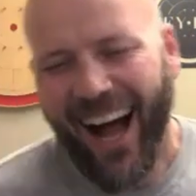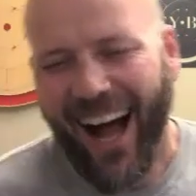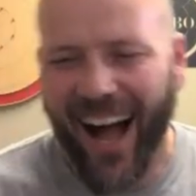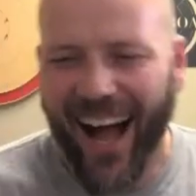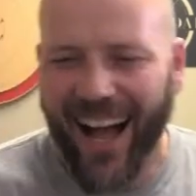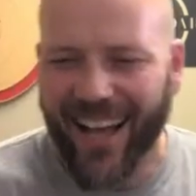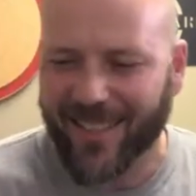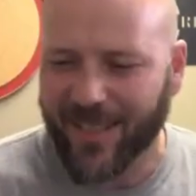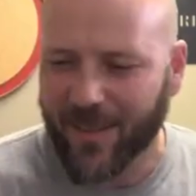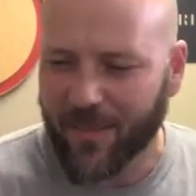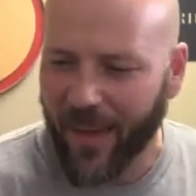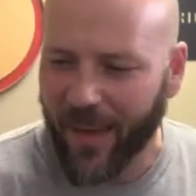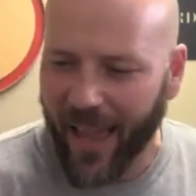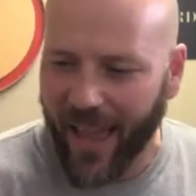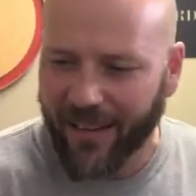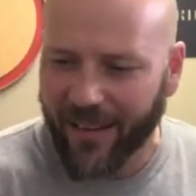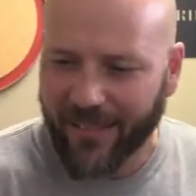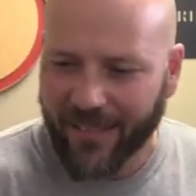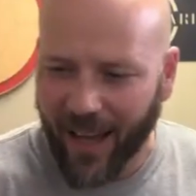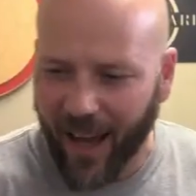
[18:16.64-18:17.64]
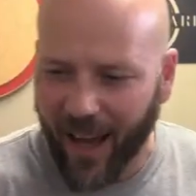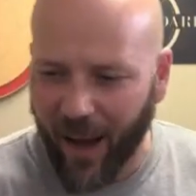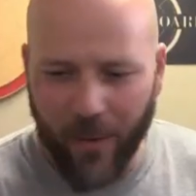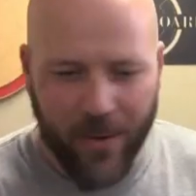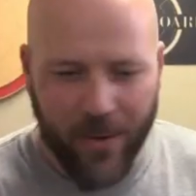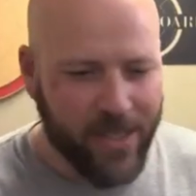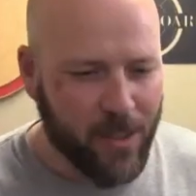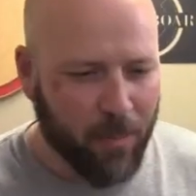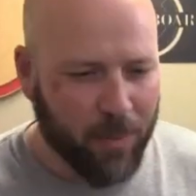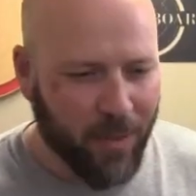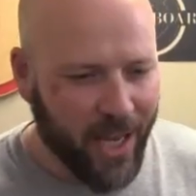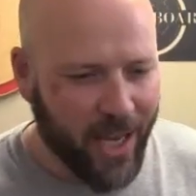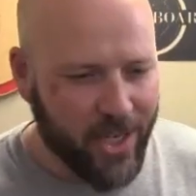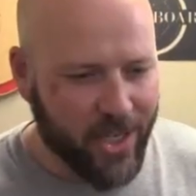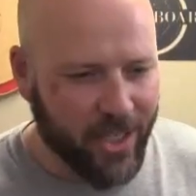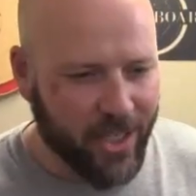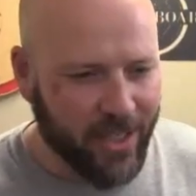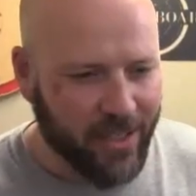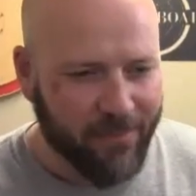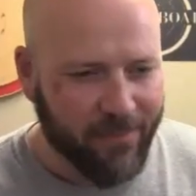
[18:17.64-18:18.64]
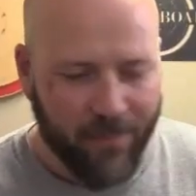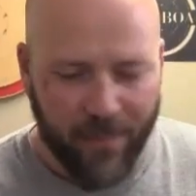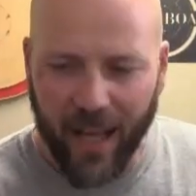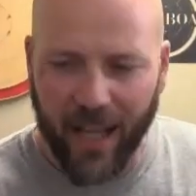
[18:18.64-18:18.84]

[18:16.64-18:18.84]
Awesome, man. Always a pleasure.